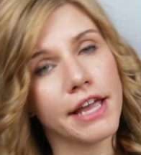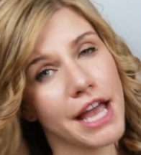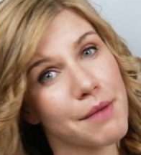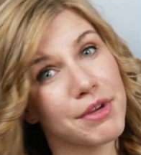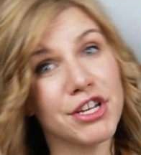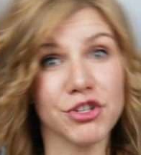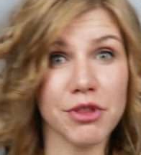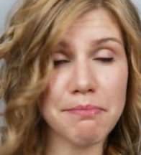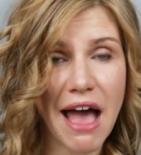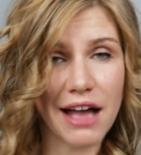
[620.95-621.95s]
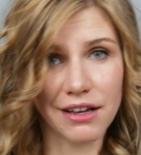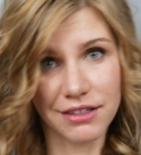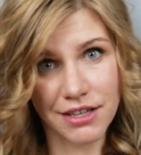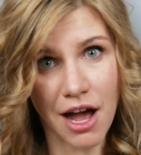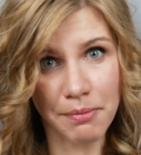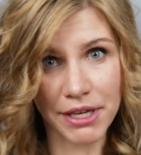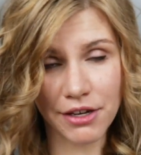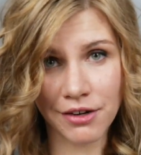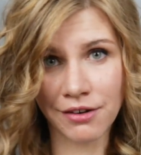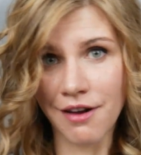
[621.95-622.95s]
Okay, I'm gonna do the back top
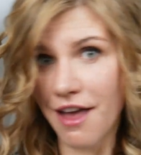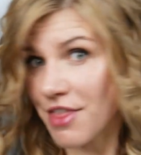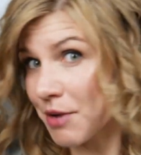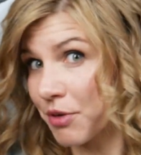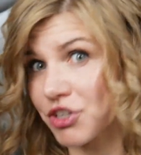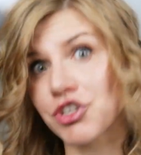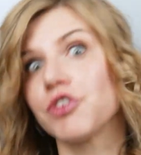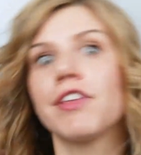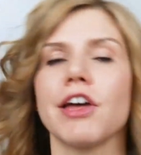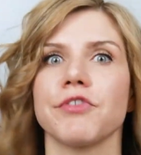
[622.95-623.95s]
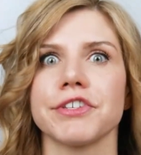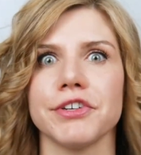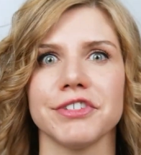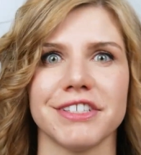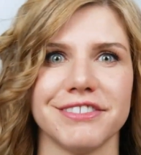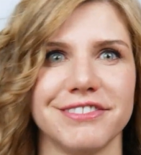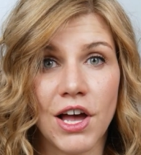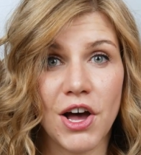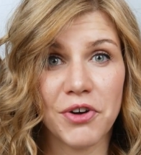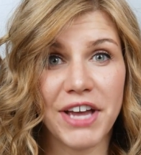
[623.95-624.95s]
here and then I'm gonna show you the end result.
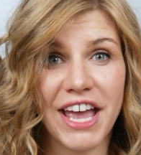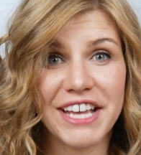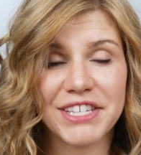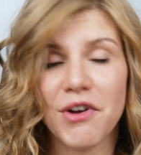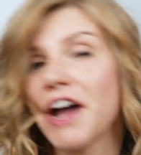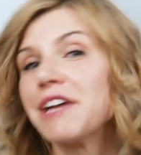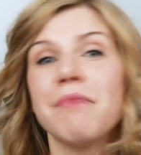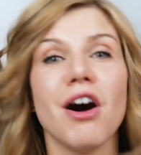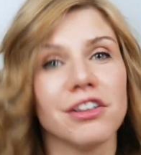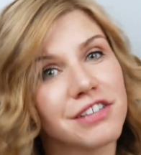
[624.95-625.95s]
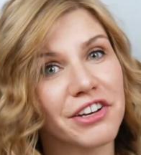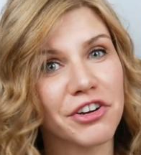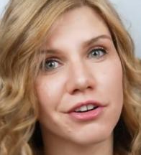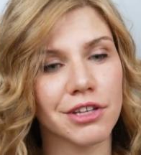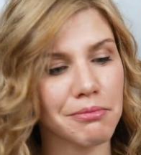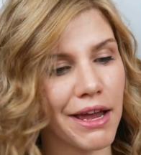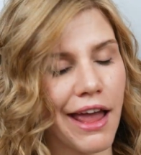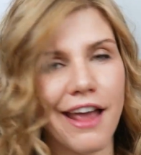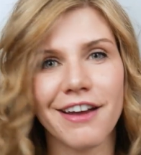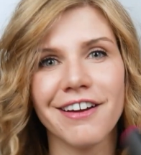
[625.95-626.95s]
Okay, so I am all done curling my
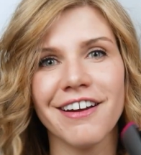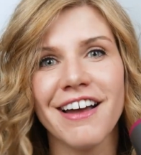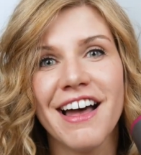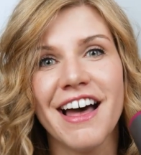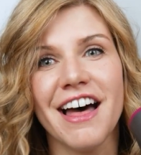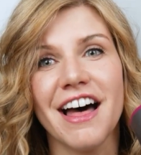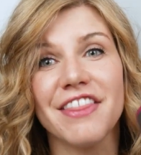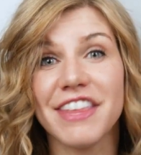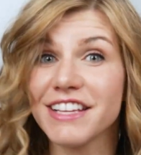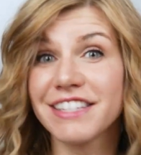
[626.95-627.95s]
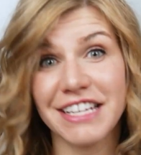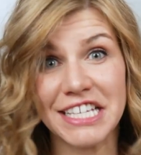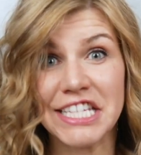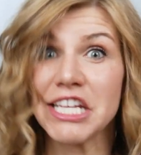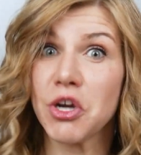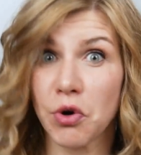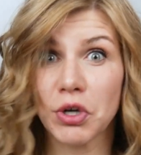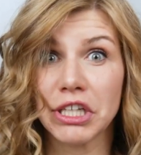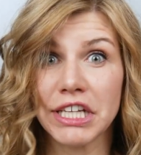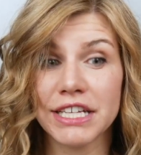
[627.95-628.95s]
hair. This is the
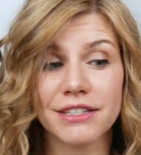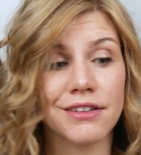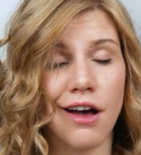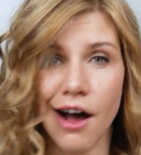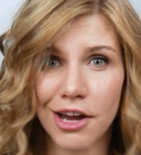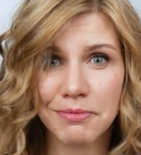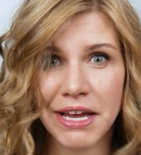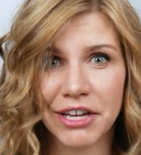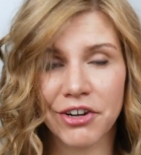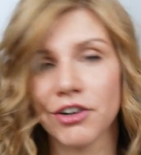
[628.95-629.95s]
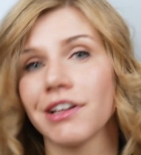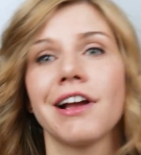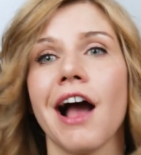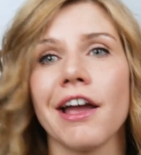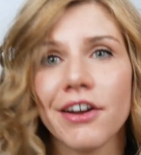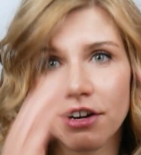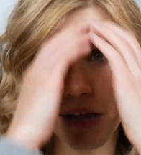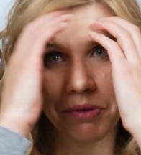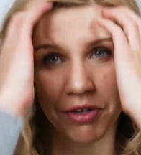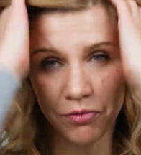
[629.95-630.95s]
Cordless automatic curling iron.
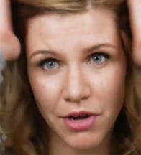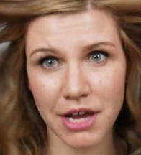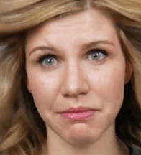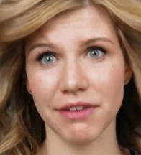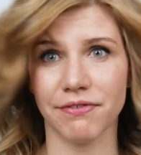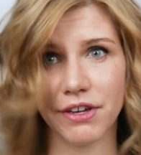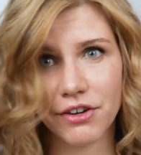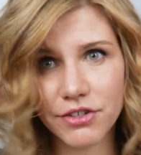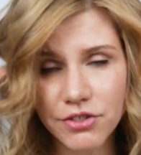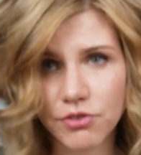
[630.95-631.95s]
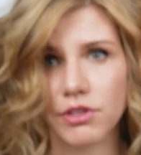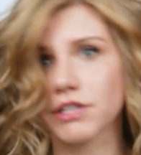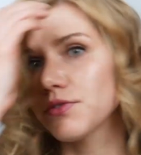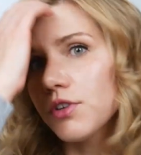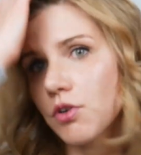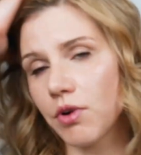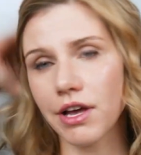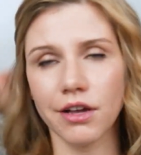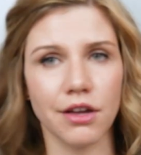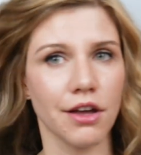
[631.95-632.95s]
I'm gonna run my fingers through this real
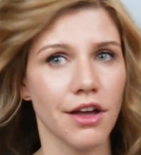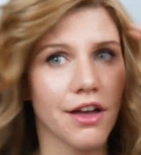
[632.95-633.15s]
quick.